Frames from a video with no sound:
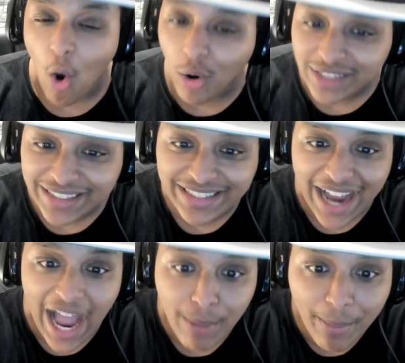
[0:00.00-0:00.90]
All this
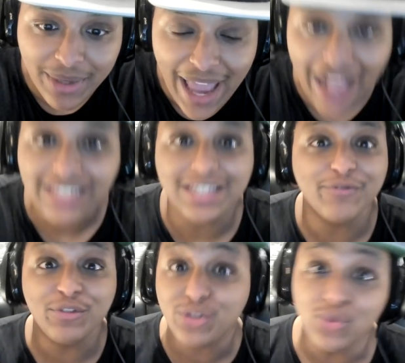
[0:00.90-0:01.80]
time I've been
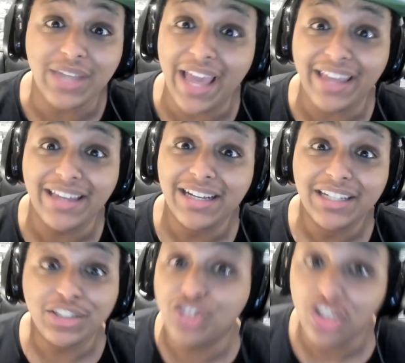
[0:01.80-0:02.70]
asking for 2K
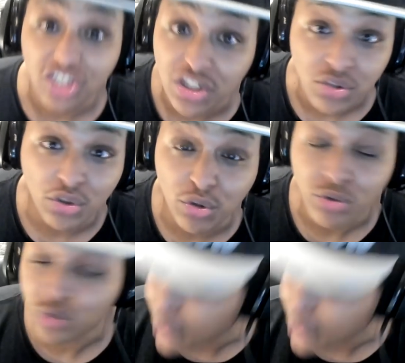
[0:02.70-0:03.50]
to just introduce